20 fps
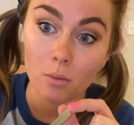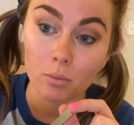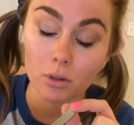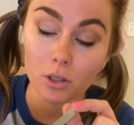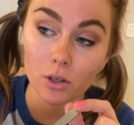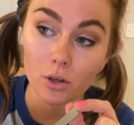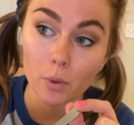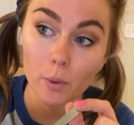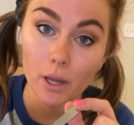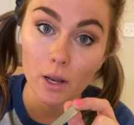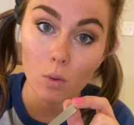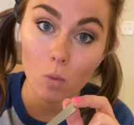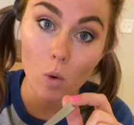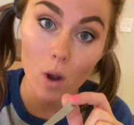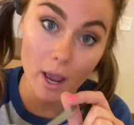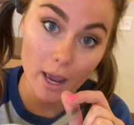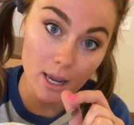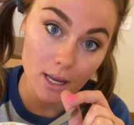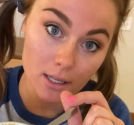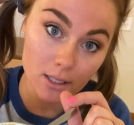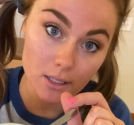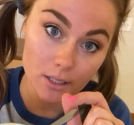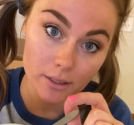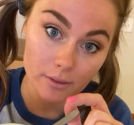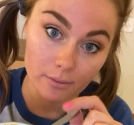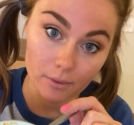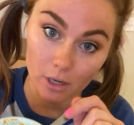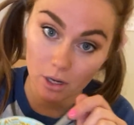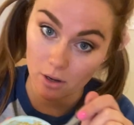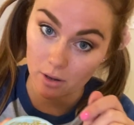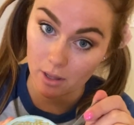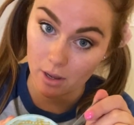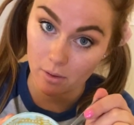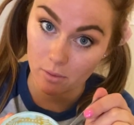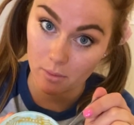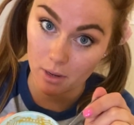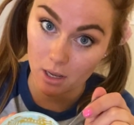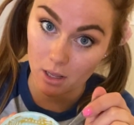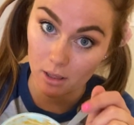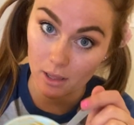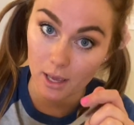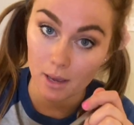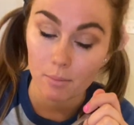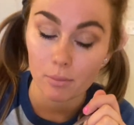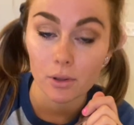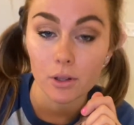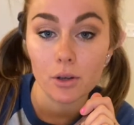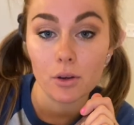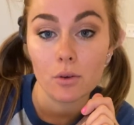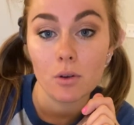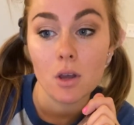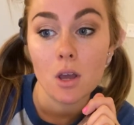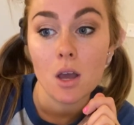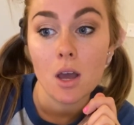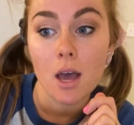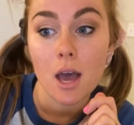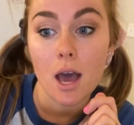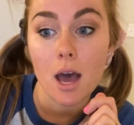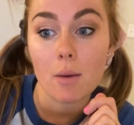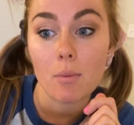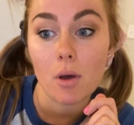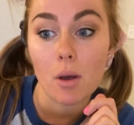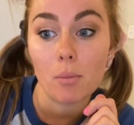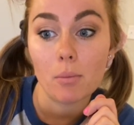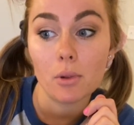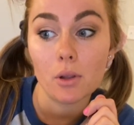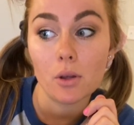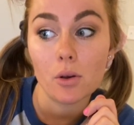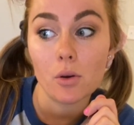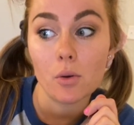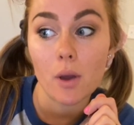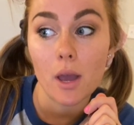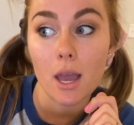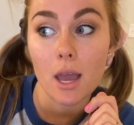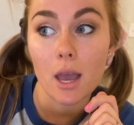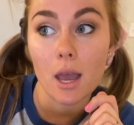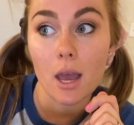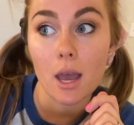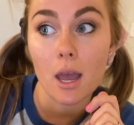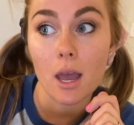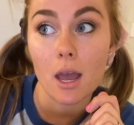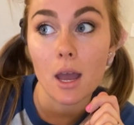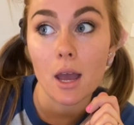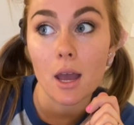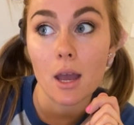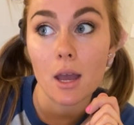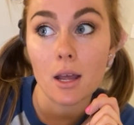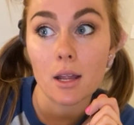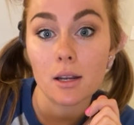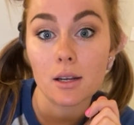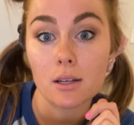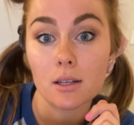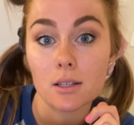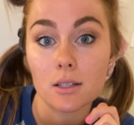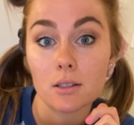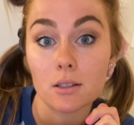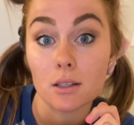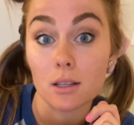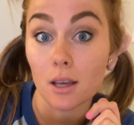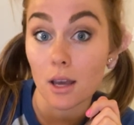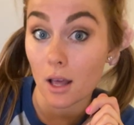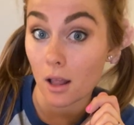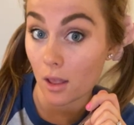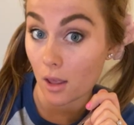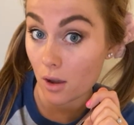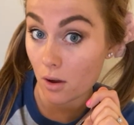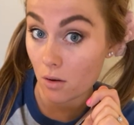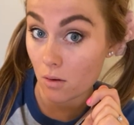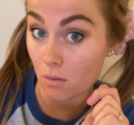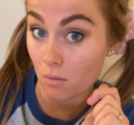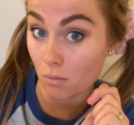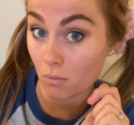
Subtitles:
Blue and white? No, that would make a light blue. How about blue and yellow?